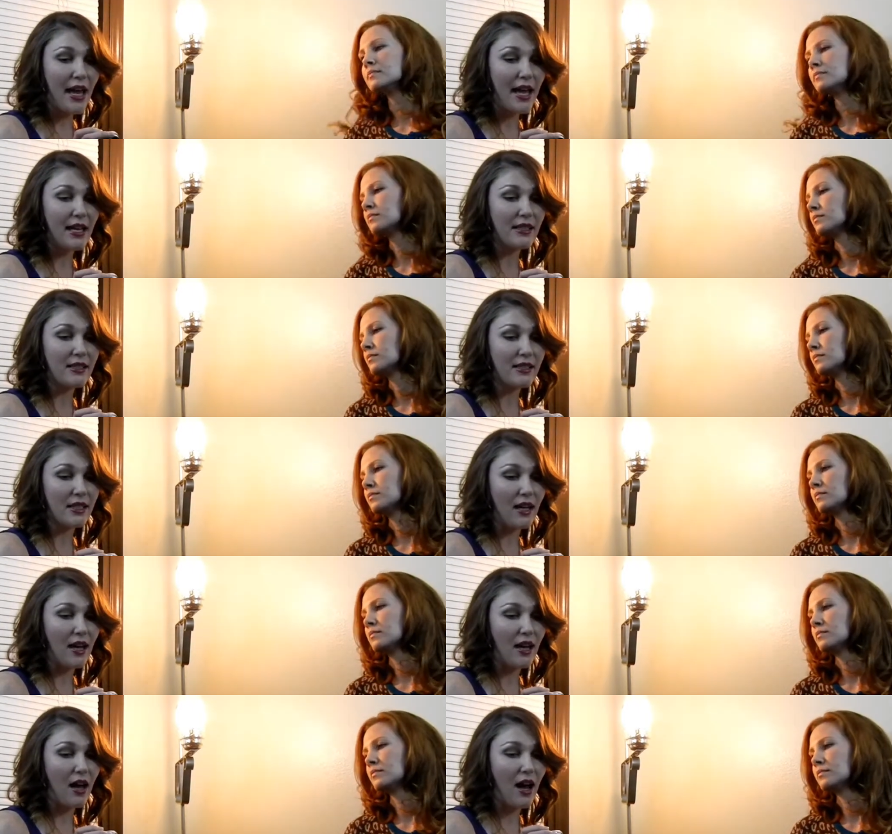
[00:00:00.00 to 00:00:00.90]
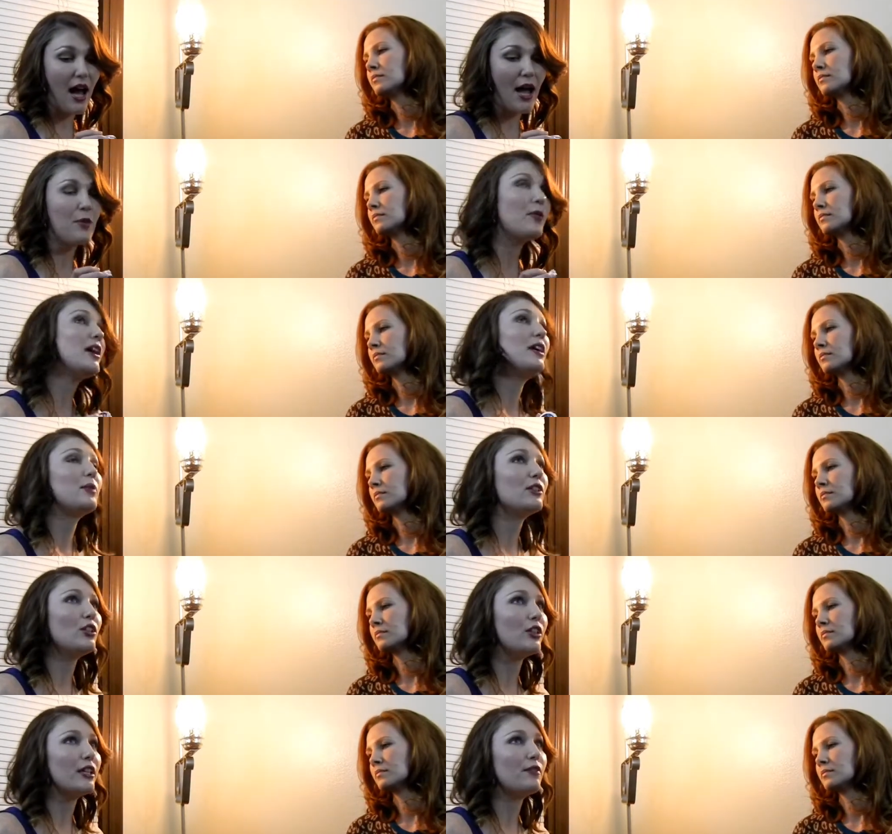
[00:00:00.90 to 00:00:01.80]
Speaker 1: And I had
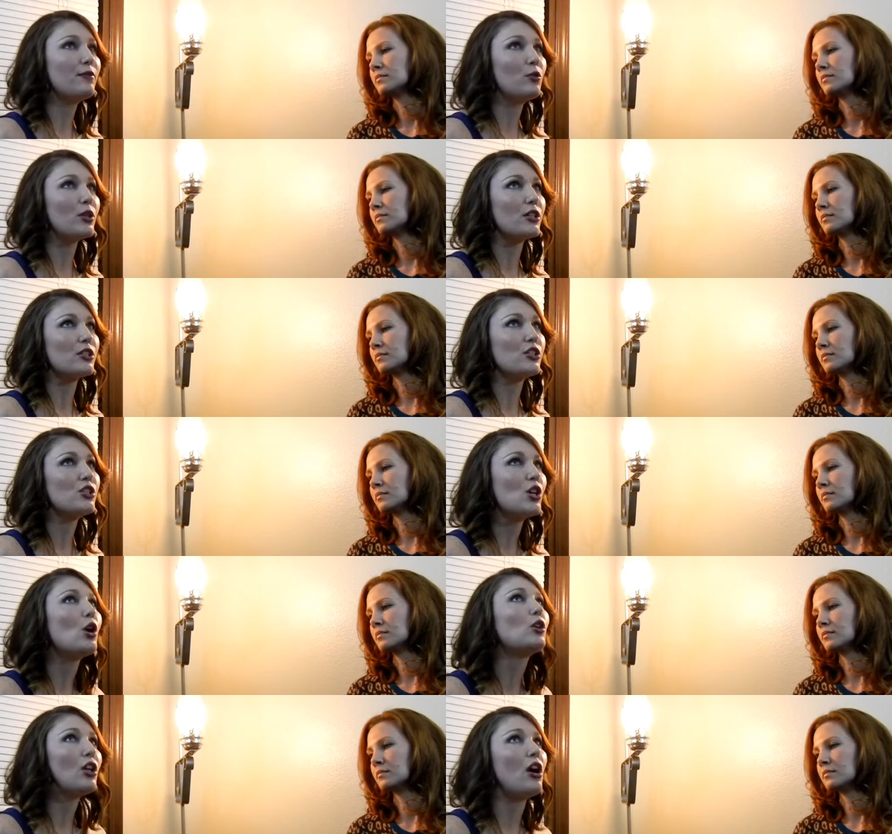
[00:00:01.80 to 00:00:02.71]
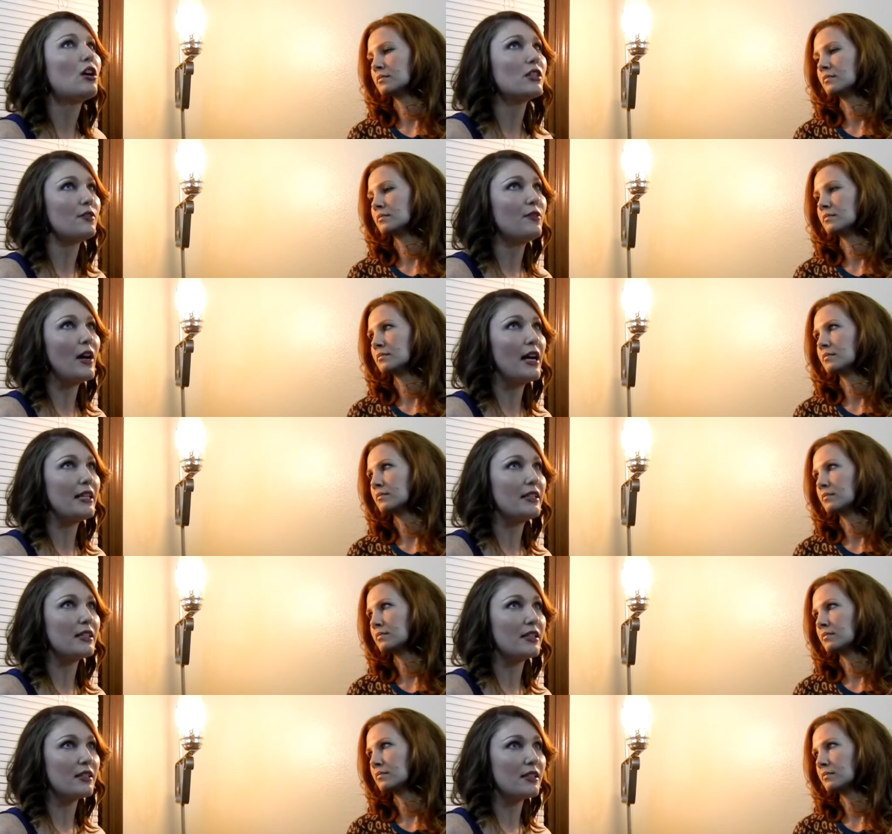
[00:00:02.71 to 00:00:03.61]
been looking for so long to
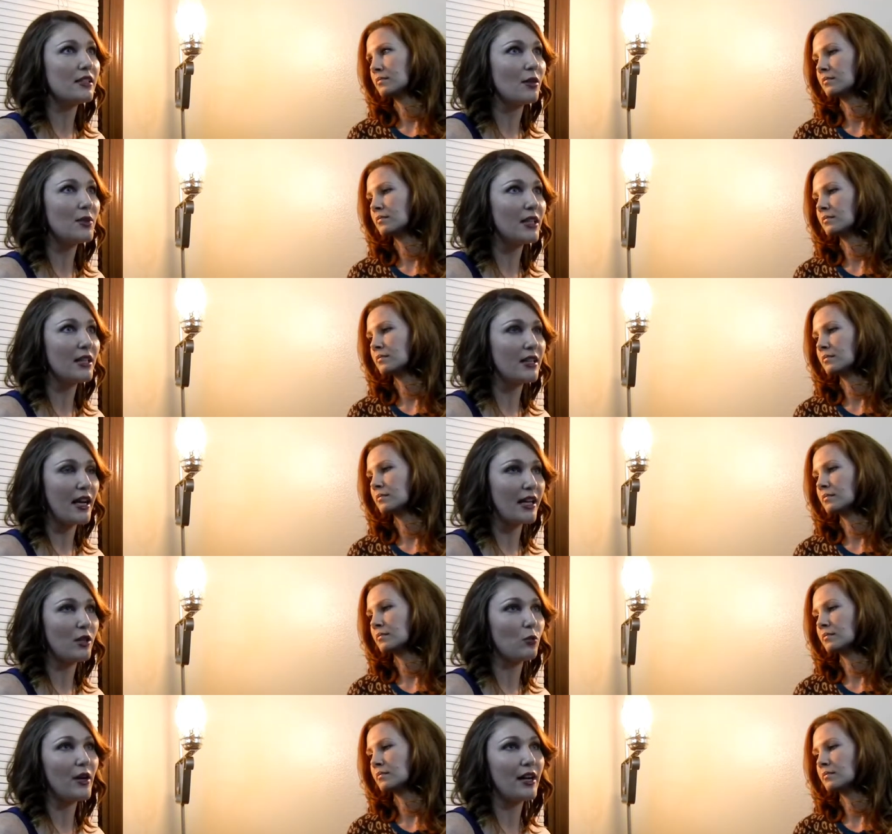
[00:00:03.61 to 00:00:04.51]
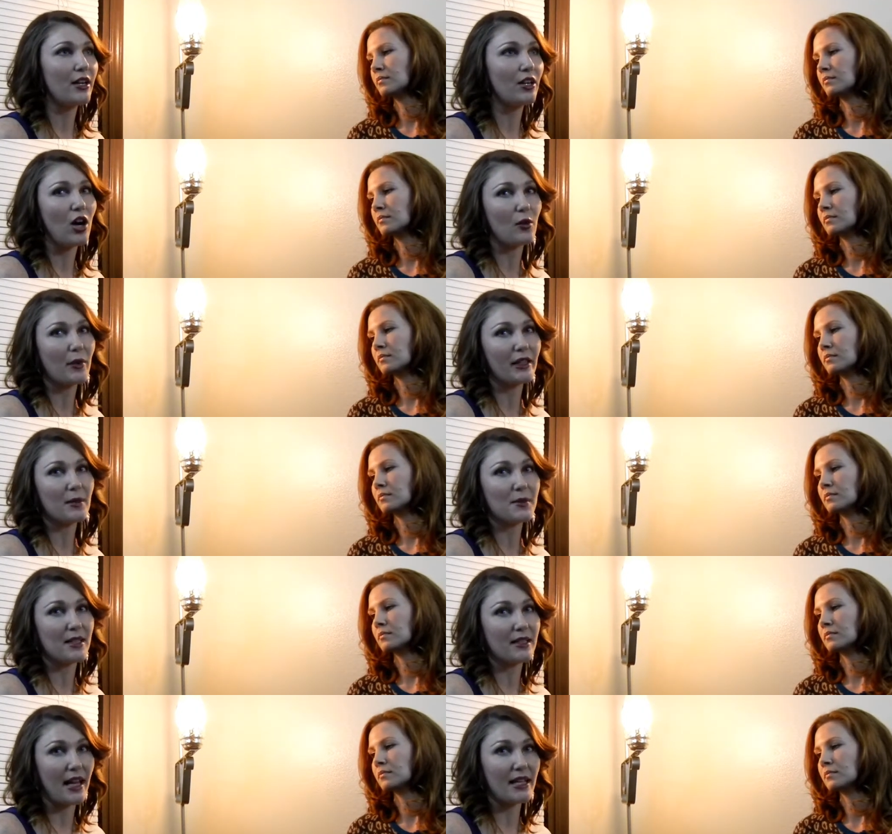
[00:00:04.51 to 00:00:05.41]
find something that I can wear on my
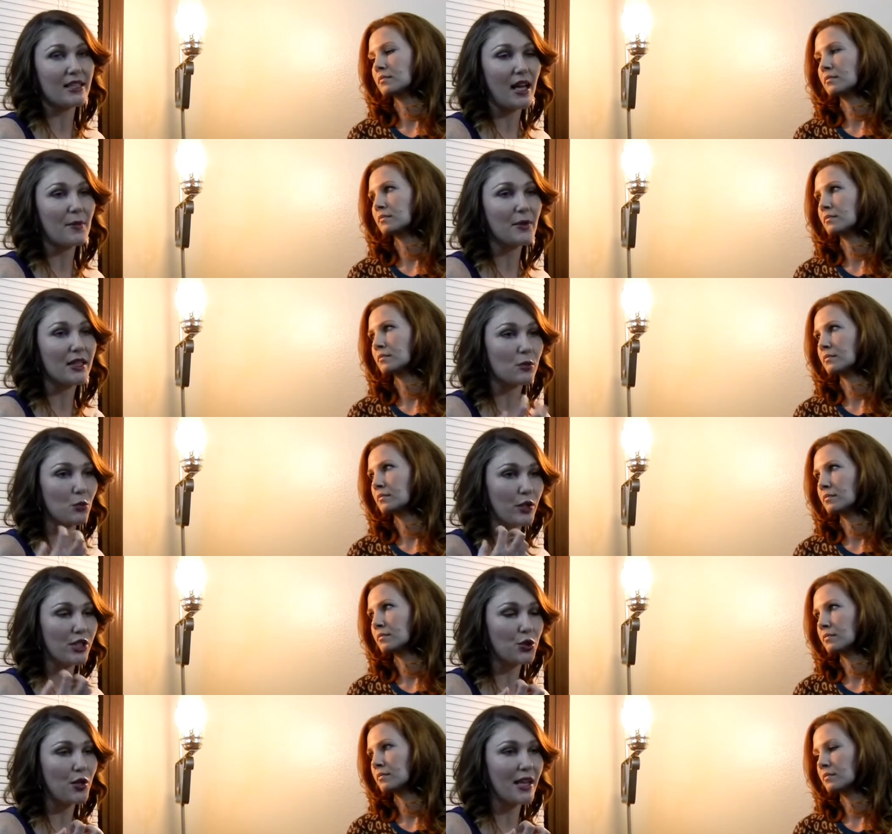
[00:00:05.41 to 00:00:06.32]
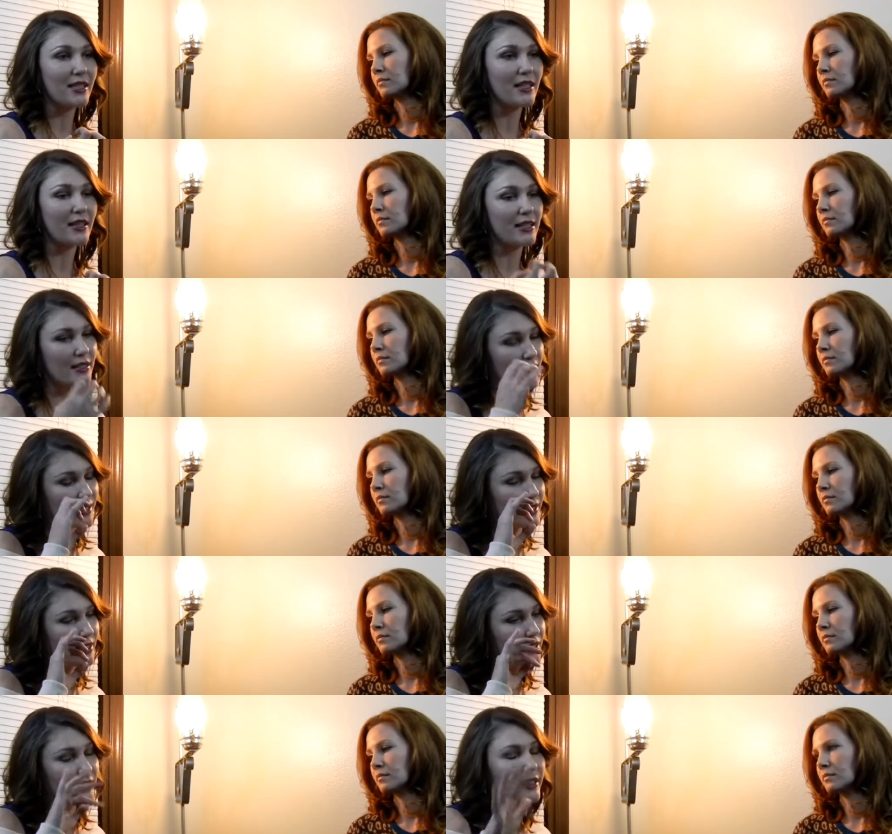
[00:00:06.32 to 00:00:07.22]
lips at nighttime that's moisturizing, that
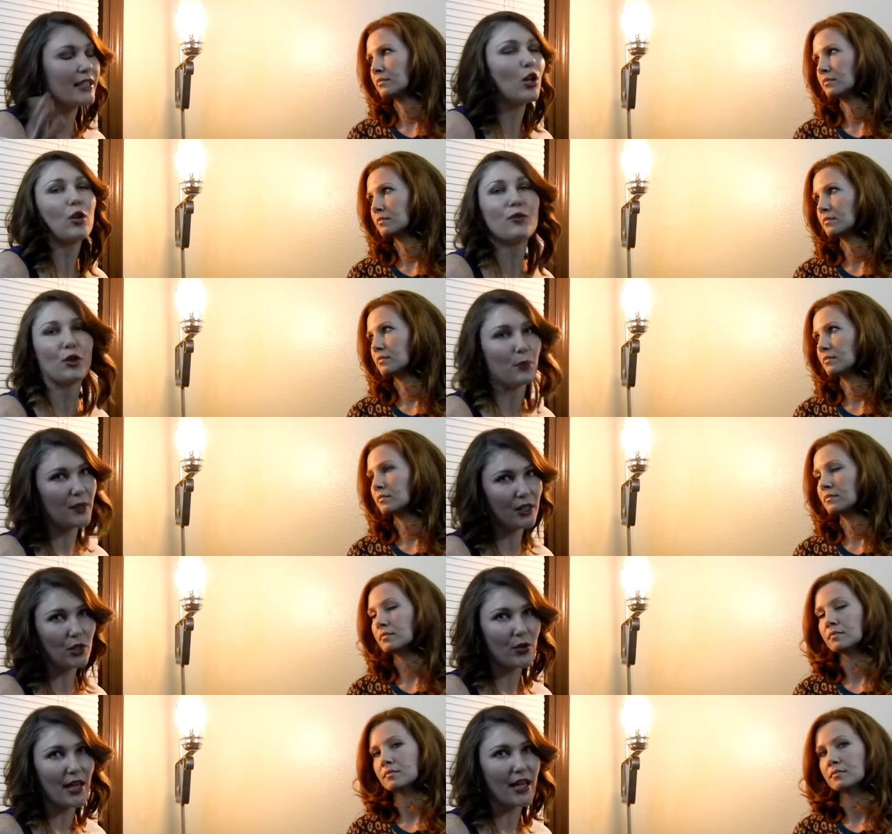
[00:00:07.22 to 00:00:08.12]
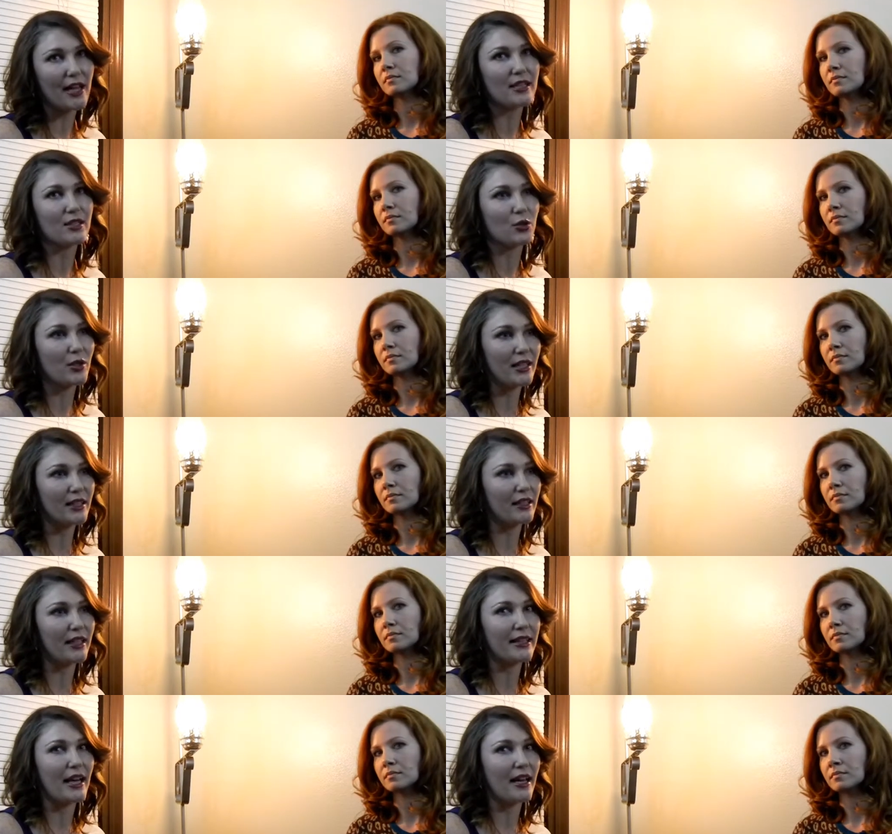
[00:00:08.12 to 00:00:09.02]
doesn't get all of your pillowcase or
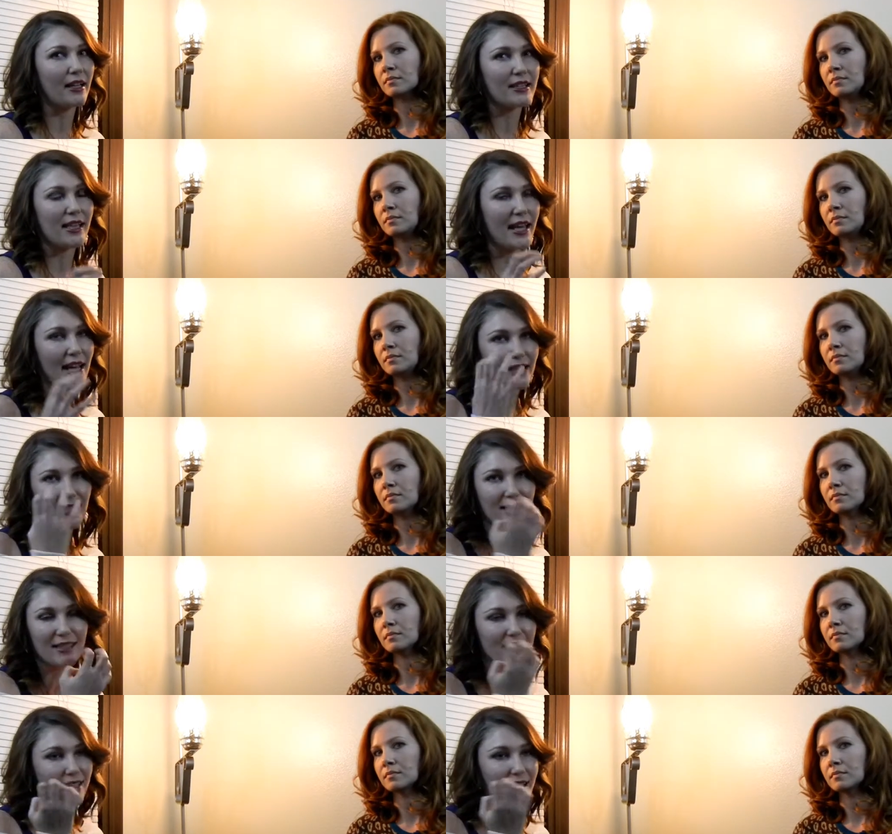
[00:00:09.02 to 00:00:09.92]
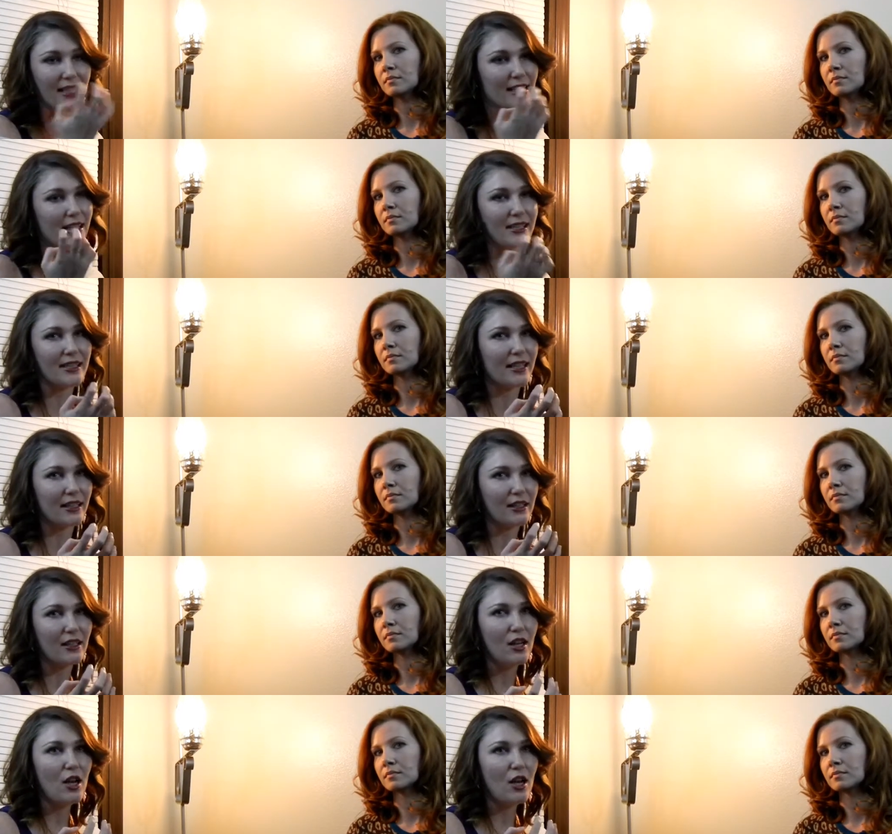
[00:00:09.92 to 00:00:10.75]
anything like that because I hate the stickiness that...